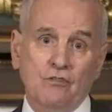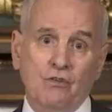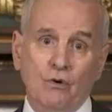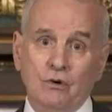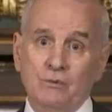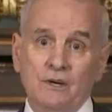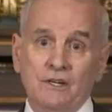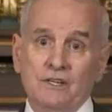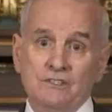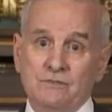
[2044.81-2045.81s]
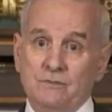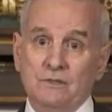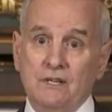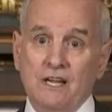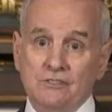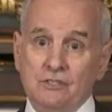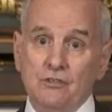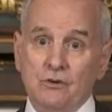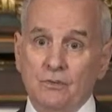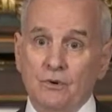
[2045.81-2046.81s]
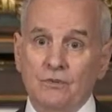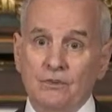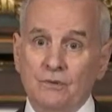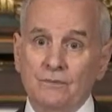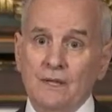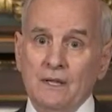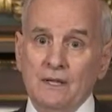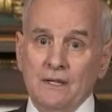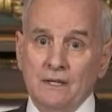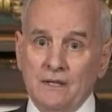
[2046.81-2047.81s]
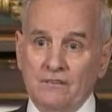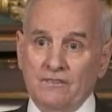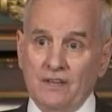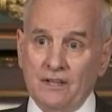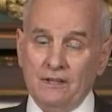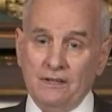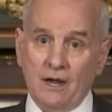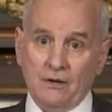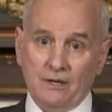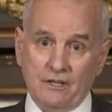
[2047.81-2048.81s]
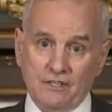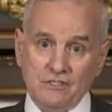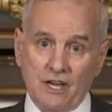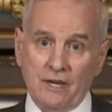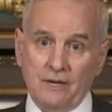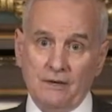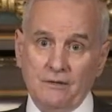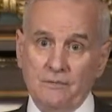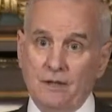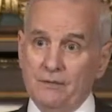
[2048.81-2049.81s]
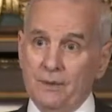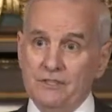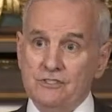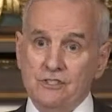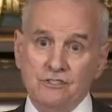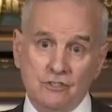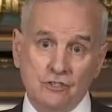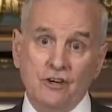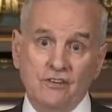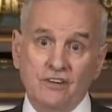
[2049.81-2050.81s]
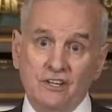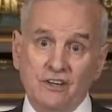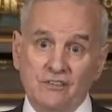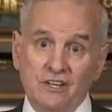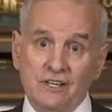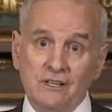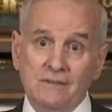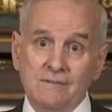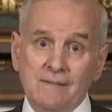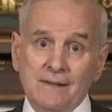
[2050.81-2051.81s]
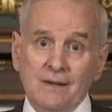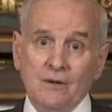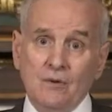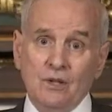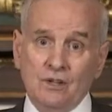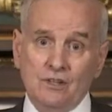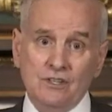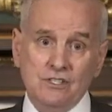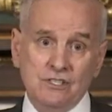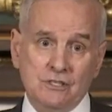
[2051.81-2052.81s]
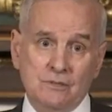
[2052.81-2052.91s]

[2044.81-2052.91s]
forward, but it doesn't constitute approval. If they now are going to decide on the basis of certificate of need whether this